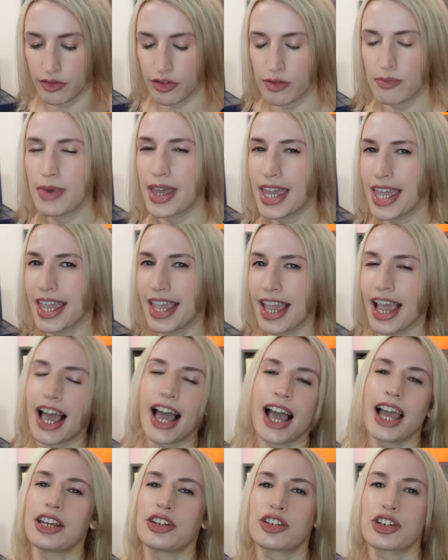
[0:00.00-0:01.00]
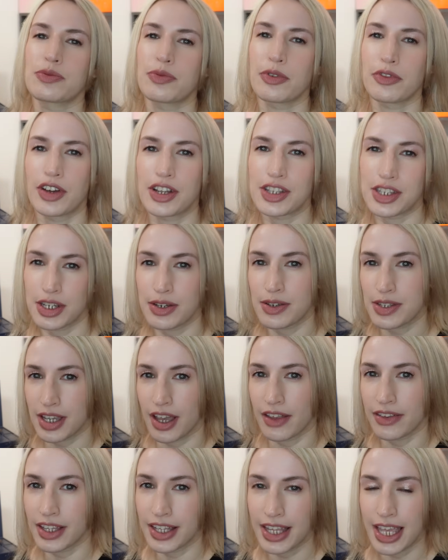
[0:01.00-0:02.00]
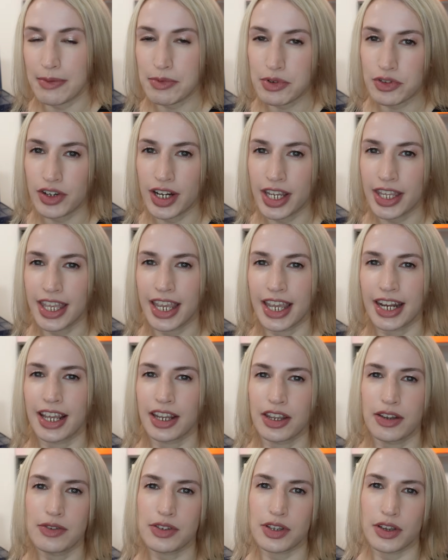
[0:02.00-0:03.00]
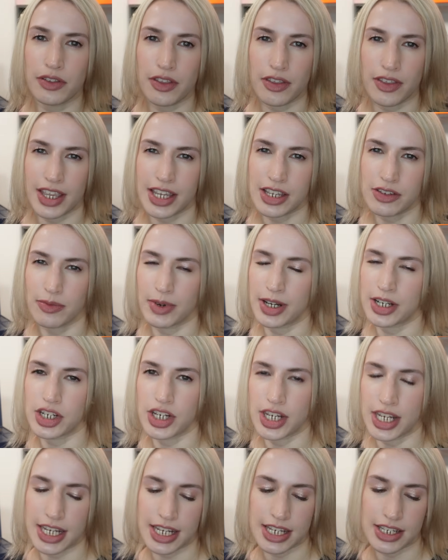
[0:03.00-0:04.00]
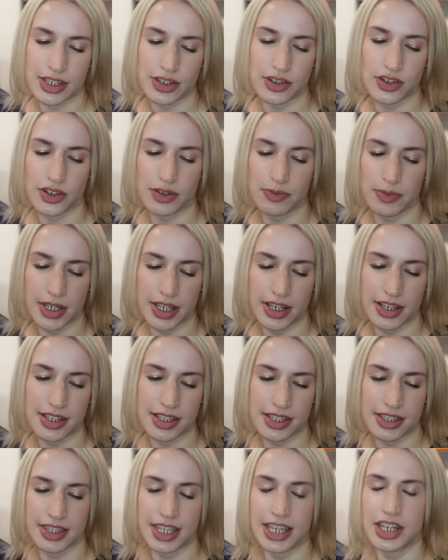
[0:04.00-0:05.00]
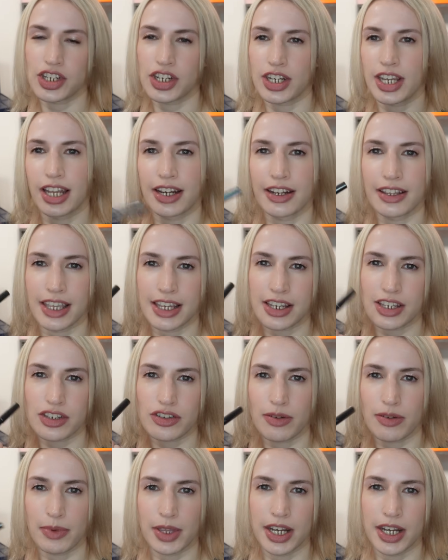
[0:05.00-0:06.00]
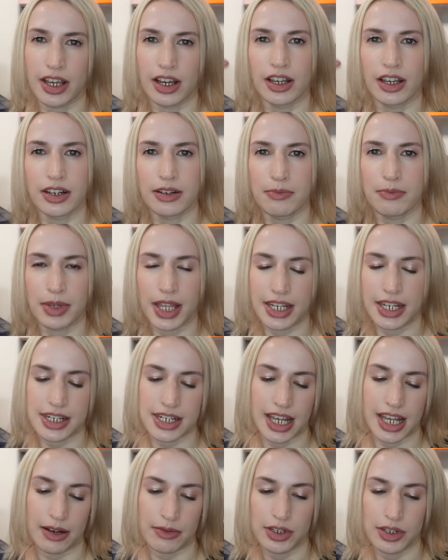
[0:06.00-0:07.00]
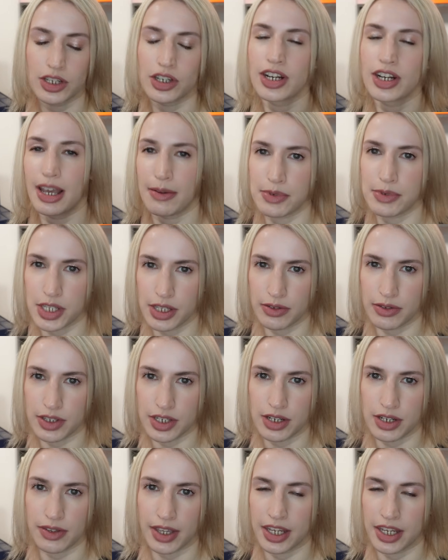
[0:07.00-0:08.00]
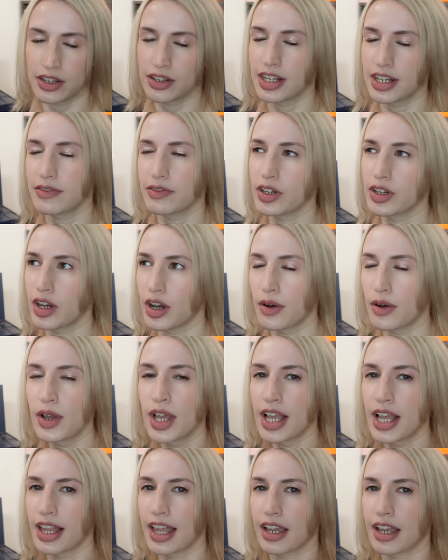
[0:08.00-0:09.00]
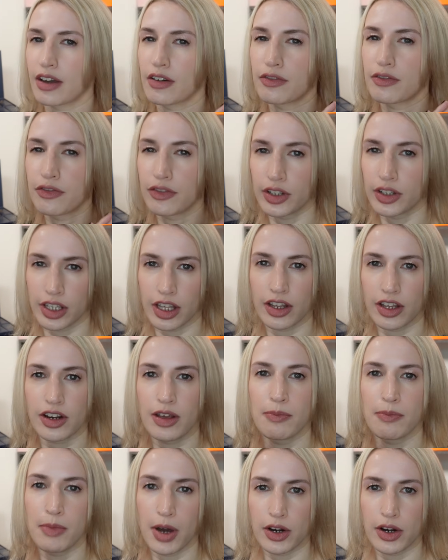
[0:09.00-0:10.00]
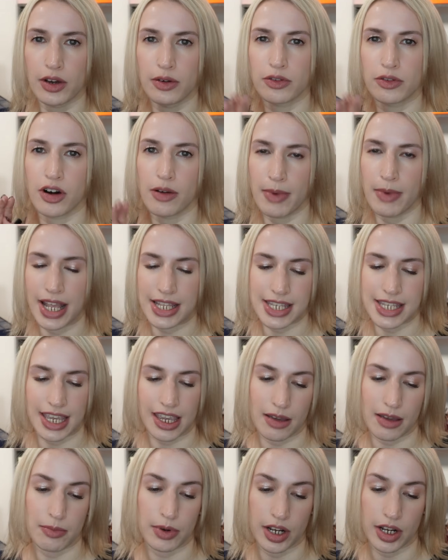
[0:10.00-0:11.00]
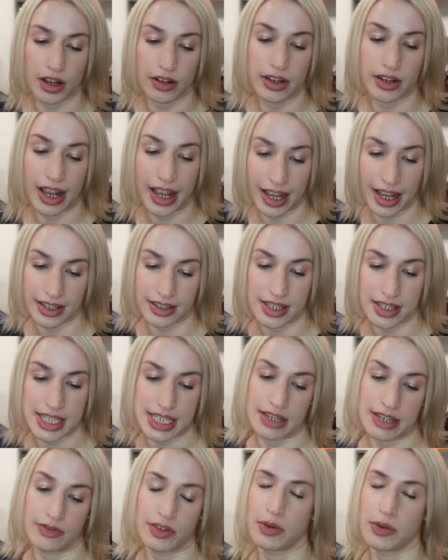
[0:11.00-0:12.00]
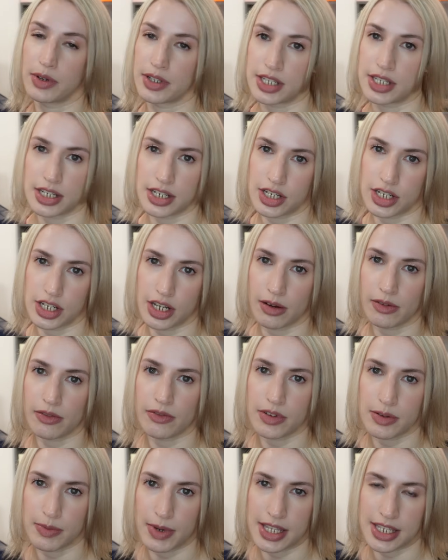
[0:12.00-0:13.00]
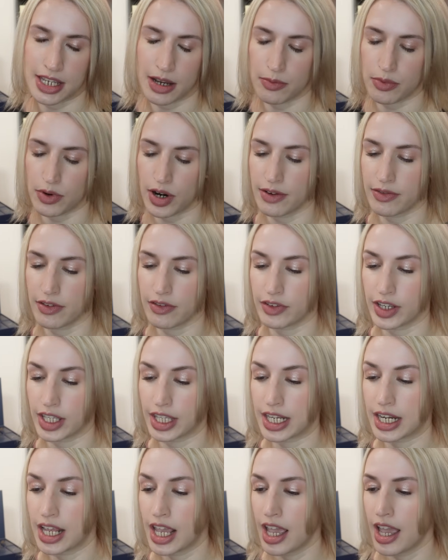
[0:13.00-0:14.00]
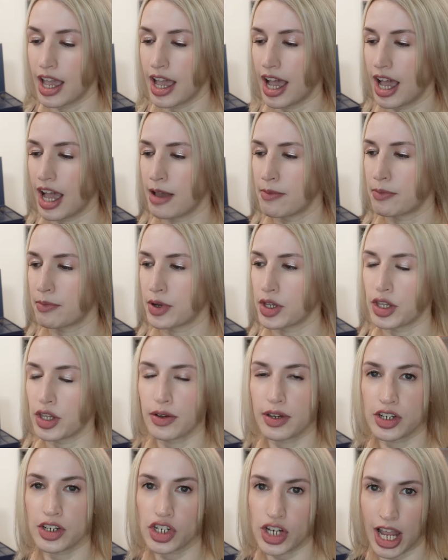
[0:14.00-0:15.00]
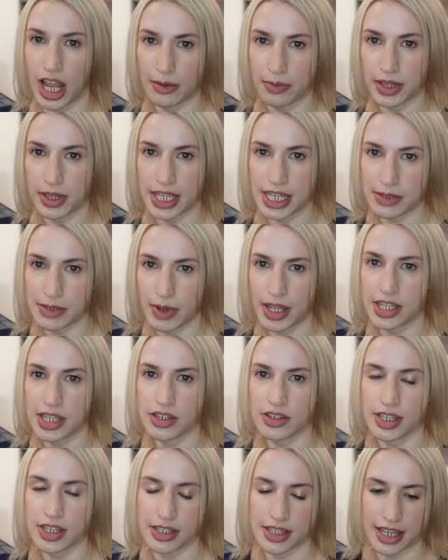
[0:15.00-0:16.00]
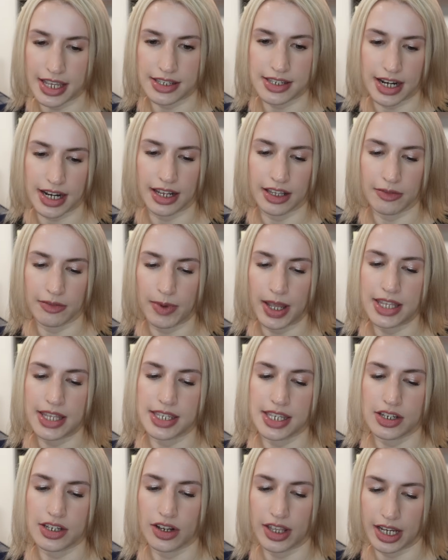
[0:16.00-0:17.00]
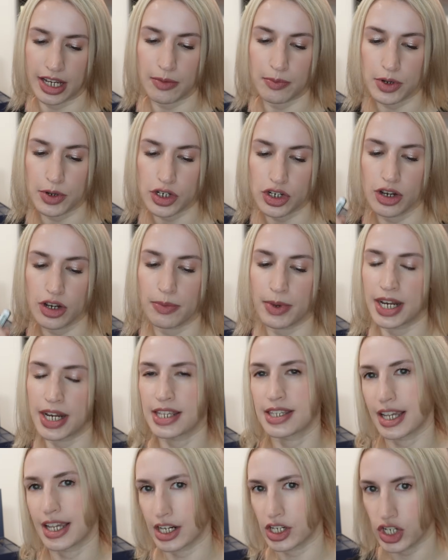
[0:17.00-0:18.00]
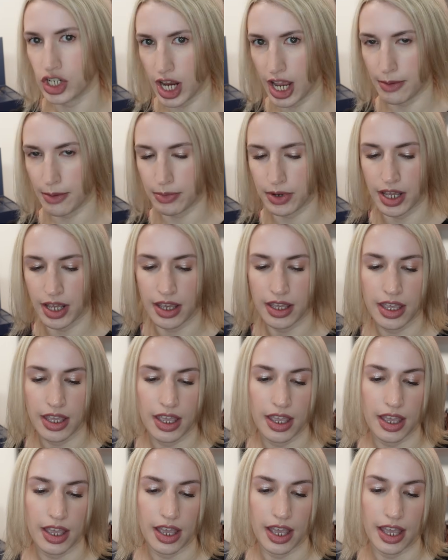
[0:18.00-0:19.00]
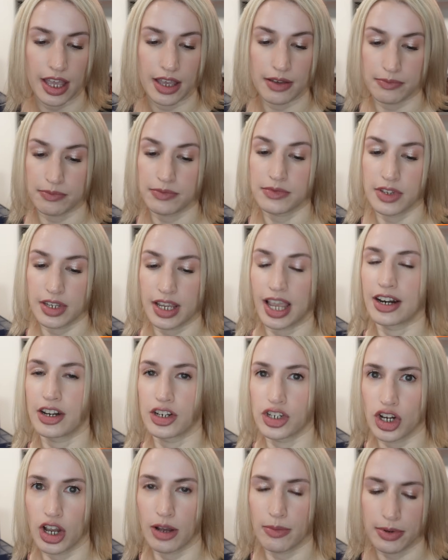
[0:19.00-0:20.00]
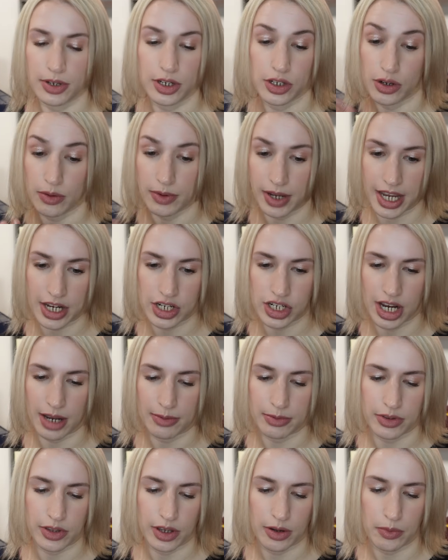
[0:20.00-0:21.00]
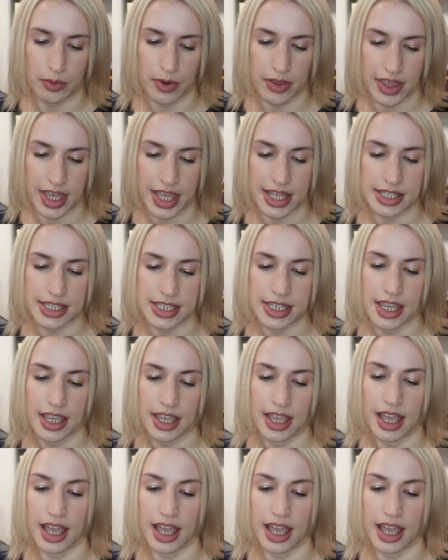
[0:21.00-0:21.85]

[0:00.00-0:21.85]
For me, I just prefer to use it on the lips, really, and I use other things for my cheeks, just because this, you kind of like scribbling it on and blending it out. You could absolutely do that. You could even go like full-on monochromatic and put it on your eyelids if you wanted to do. Depends how brave you're feeling. But you can sharpen these pencils. It's that style of pencil. It's not like a push-up. It is like a sharpener kind of job. You don't get a sharpener, though, with it.